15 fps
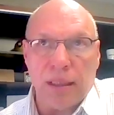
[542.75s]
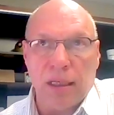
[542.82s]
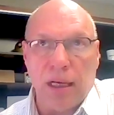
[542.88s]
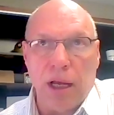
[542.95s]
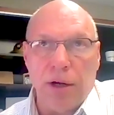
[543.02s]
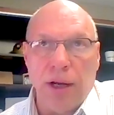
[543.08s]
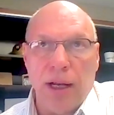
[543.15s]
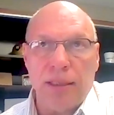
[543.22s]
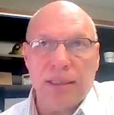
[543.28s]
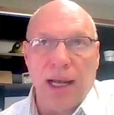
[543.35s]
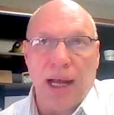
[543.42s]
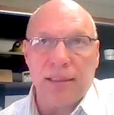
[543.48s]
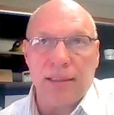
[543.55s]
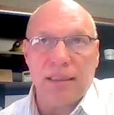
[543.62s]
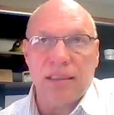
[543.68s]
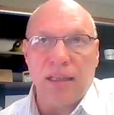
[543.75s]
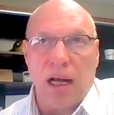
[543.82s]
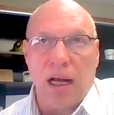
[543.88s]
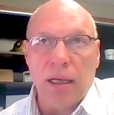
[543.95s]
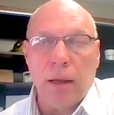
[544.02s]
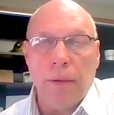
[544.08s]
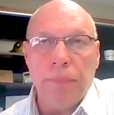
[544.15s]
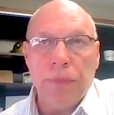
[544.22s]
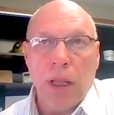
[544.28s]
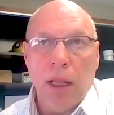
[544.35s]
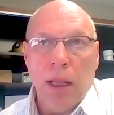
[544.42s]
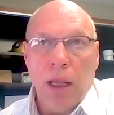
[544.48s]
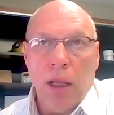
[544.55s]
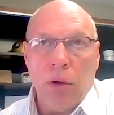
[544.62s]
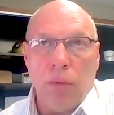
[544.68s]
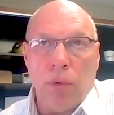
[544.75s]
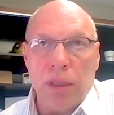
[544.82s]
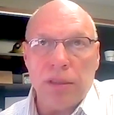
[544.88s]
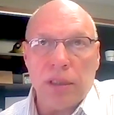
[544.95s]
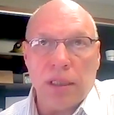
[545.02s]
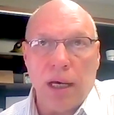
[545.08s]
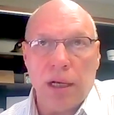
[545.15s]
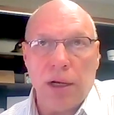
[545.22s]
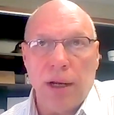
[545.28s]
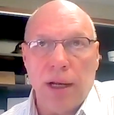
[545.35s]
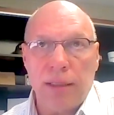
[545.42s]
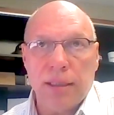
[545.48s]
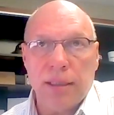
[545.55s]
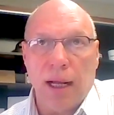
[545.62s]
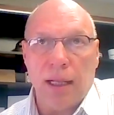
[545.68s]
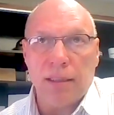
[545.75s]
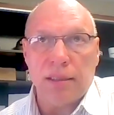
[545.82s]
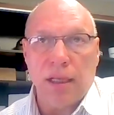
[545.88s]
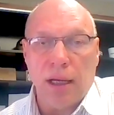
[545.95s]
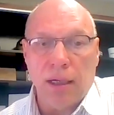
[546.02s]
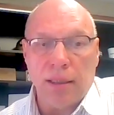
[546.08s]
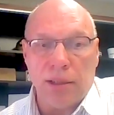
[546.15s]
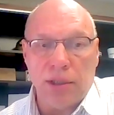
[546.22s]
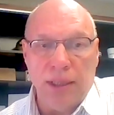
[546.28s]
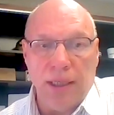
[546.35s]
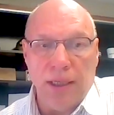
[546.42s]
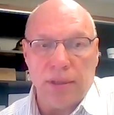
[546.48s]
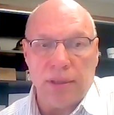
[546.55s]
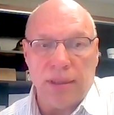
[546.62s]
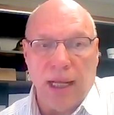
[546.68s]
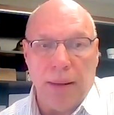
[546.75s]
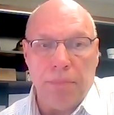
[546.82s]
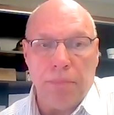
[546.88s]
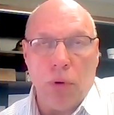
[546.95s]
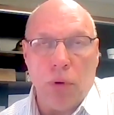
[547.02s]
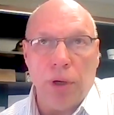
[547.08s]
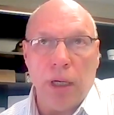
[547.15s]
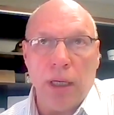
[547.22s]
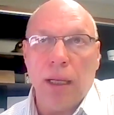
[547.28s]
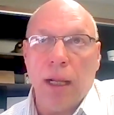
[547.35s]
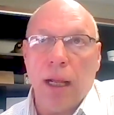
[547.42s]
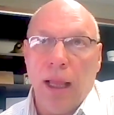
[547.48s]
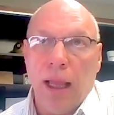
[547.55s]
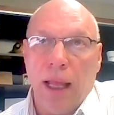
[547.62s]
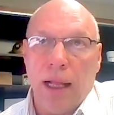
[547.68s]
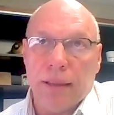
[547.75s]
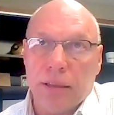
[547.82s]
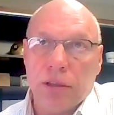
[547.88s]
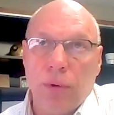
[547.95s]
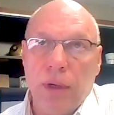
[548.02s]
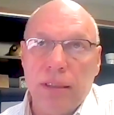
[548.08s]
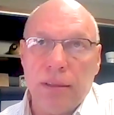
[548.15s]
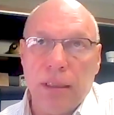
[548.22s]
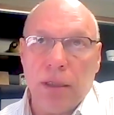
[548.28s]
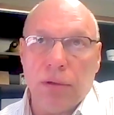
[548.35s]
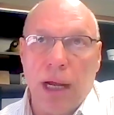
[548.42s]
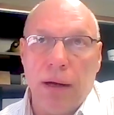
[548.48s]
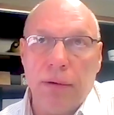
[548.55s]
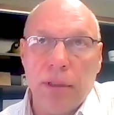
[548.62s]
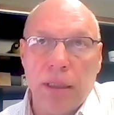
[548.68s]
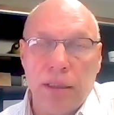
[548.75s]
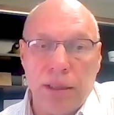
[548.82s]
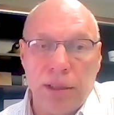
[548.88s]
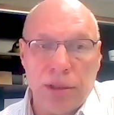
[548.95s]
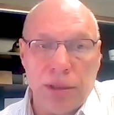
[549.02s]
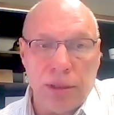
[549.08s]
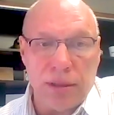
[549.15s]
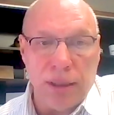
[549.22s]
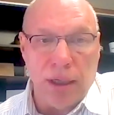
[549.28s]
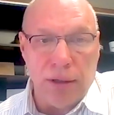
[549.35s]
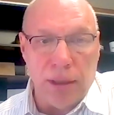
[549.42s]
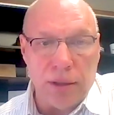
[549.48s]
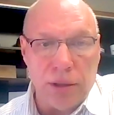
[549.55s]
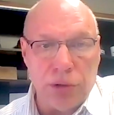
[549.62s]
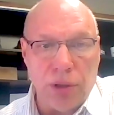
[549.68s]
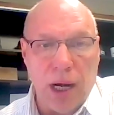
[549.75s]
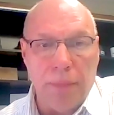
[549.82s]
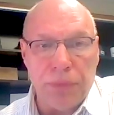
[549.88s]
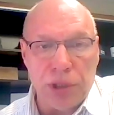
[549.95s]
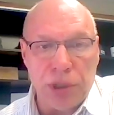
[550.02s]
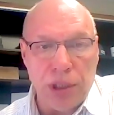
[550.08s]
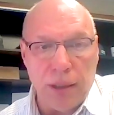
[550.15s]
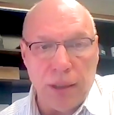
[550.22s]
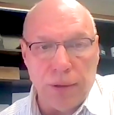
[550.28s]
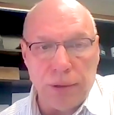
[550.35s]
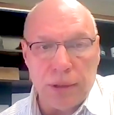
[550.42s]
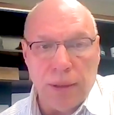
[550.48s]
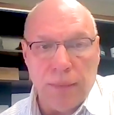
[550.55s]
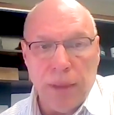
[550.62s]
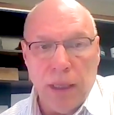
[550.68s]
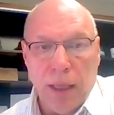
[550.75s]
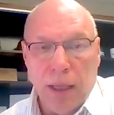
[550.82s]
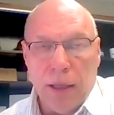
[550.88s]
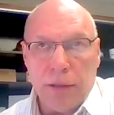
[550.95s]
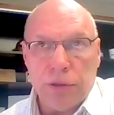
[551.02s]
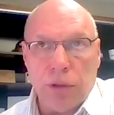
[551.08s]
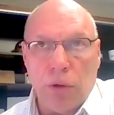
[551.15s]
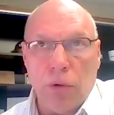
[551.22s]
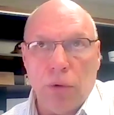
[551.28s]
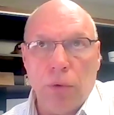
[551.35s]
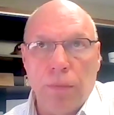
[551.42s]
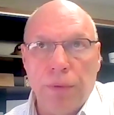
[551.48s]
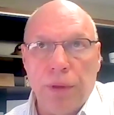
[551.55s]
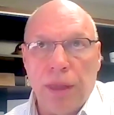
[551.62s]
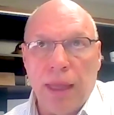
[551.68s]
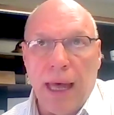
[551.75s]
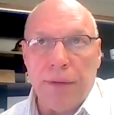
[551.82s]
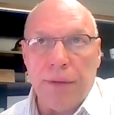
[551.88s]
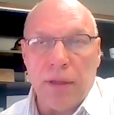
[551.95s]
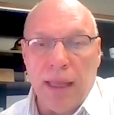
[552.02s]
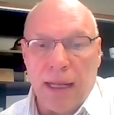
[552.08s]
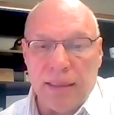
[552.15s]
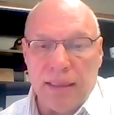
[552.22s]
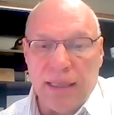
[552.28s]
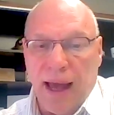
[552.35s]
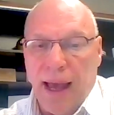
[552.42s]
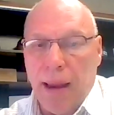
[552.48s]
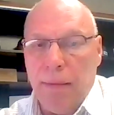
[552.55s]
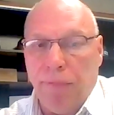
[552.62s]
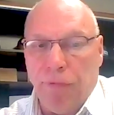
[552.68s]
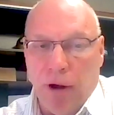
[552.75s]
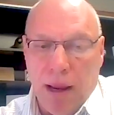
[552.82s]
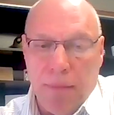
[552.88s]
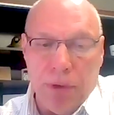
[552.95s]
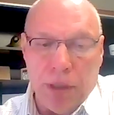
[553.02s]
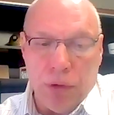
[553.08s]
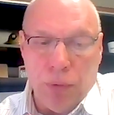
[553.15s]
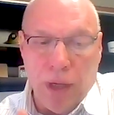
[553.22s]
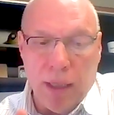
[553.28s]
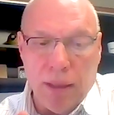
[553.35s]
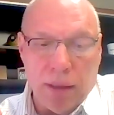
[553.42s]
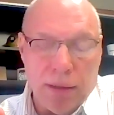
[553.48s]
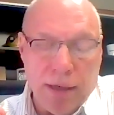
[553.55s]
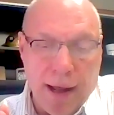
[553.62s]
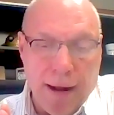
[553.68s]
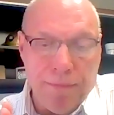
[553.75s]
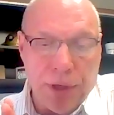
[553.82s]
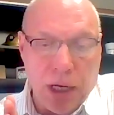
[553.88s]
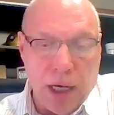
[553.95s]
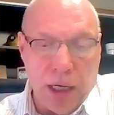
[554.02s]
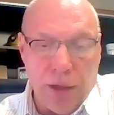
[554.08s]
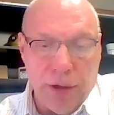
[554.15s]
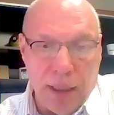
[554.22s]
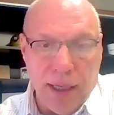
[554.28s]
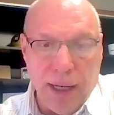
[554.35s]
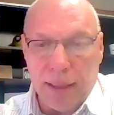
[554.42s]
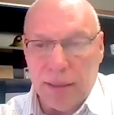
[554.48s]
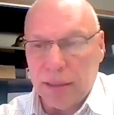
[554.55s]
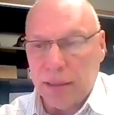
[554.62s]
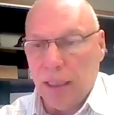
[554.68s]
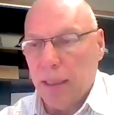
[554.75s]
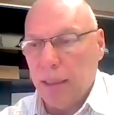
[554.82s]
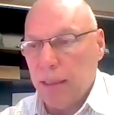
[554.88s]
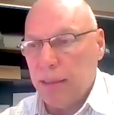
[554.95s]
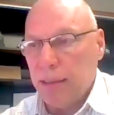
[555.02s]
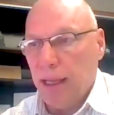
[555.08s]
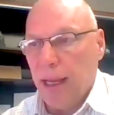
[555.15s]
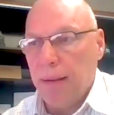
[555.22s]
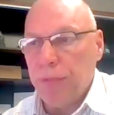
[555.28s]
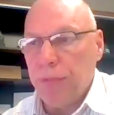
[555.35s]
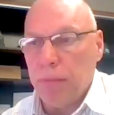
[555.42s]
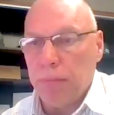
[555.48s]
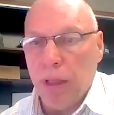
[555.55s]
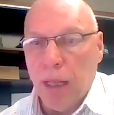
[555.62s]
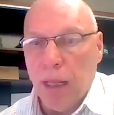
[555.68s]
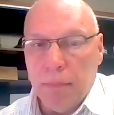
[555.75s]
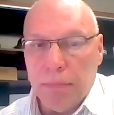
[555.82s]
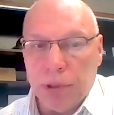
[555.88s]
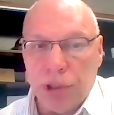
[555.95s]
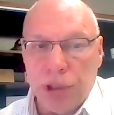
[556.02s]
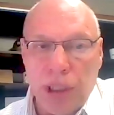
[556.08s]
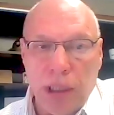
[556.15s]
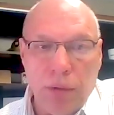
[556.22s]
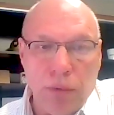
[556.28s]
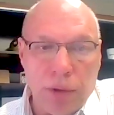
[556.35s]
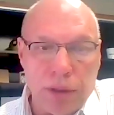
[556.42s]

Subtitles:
cutter heads got stuck. Once the cutter heads got stuck, the shield stopped boring and the squeezing ground conditions started to trap the shields. So that time frame between the time the cutter head got stuck and the time the machine